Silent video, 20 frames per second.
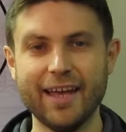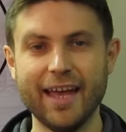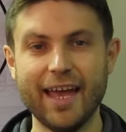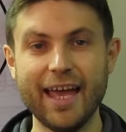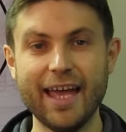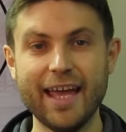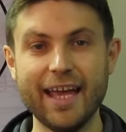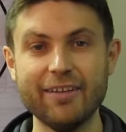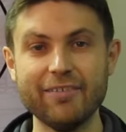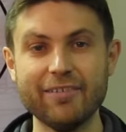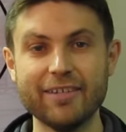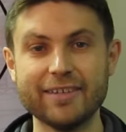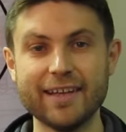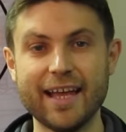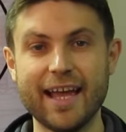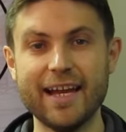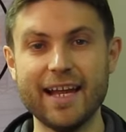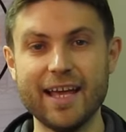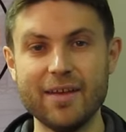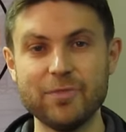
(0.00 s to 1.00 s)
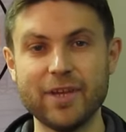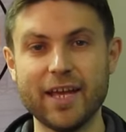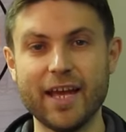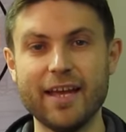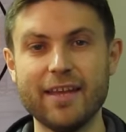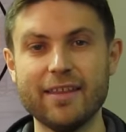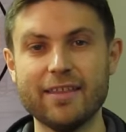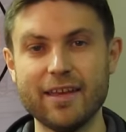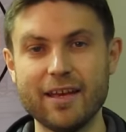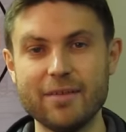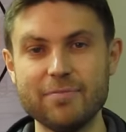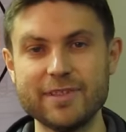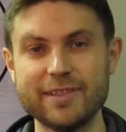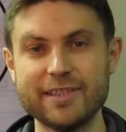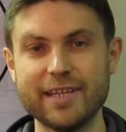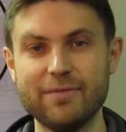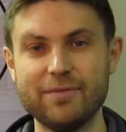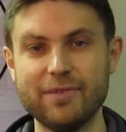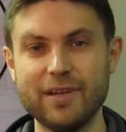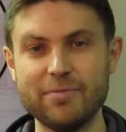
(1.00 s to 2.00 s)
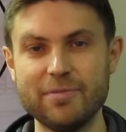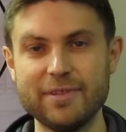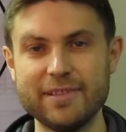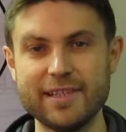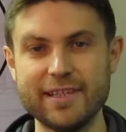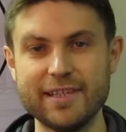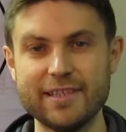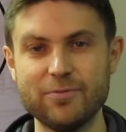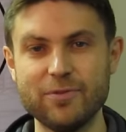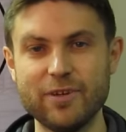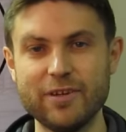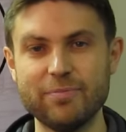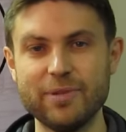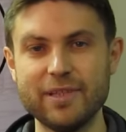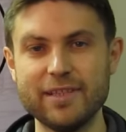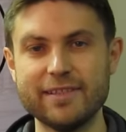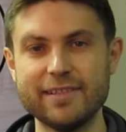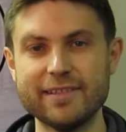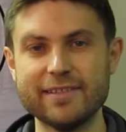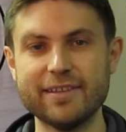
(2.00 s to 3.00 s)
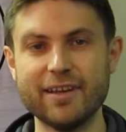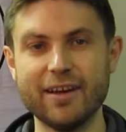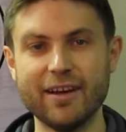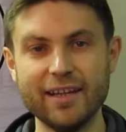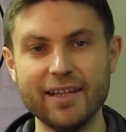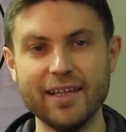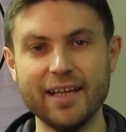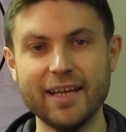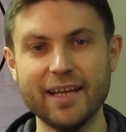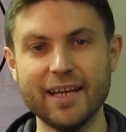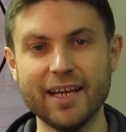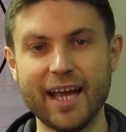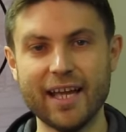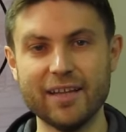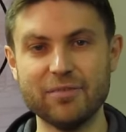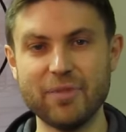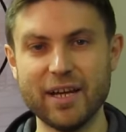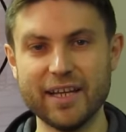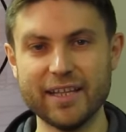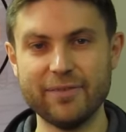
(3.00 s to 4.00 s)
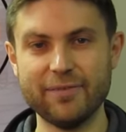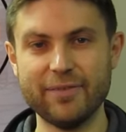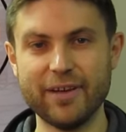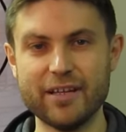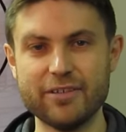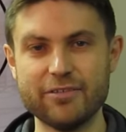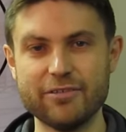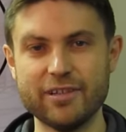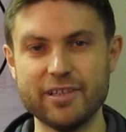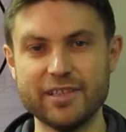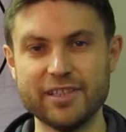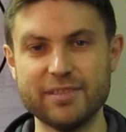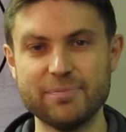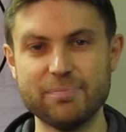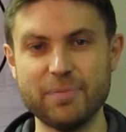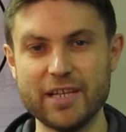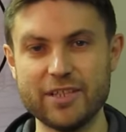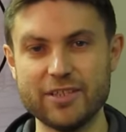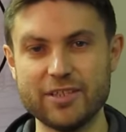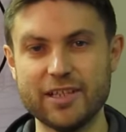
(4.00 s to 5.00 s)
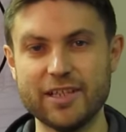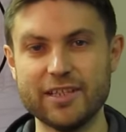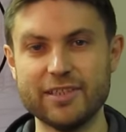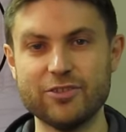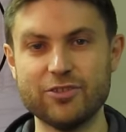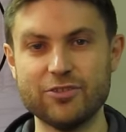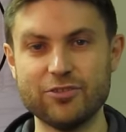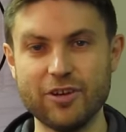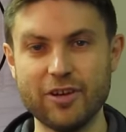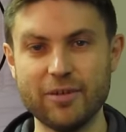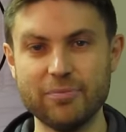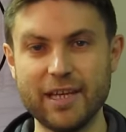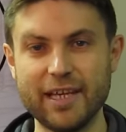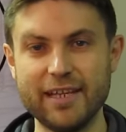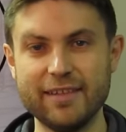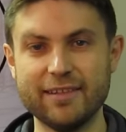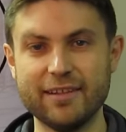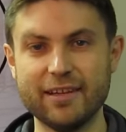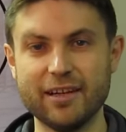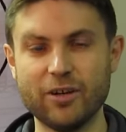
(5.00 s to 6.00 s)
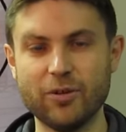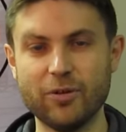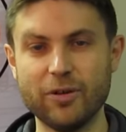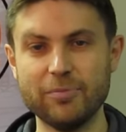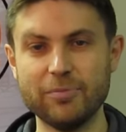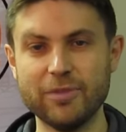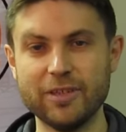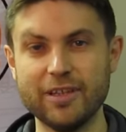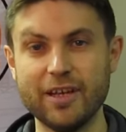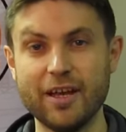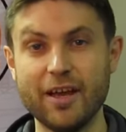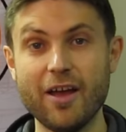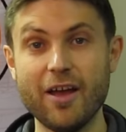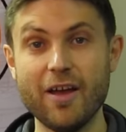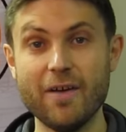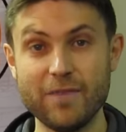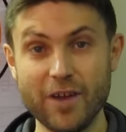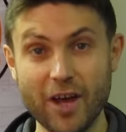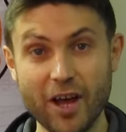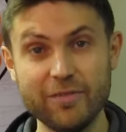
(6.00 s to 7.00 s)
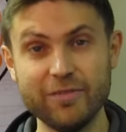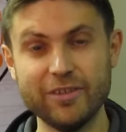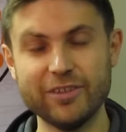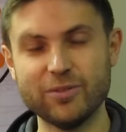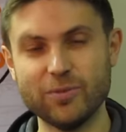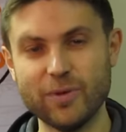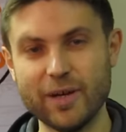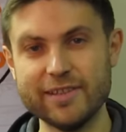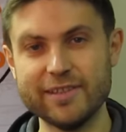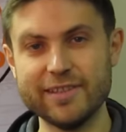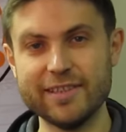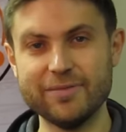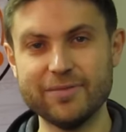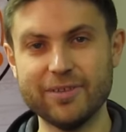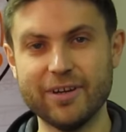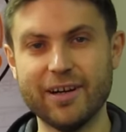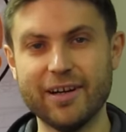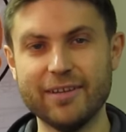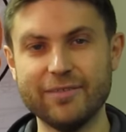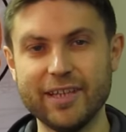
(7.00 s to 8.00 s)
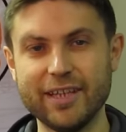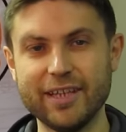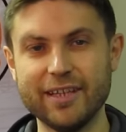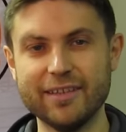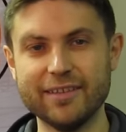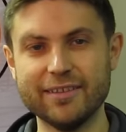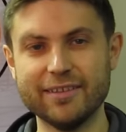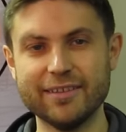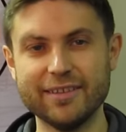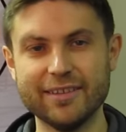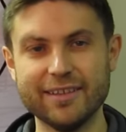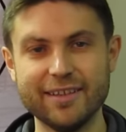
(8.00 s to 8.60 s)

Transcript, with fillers: Here at LMK Thermosafe Limited, we've been designing and manufacturing specialist drum heating equipment for over 25 years.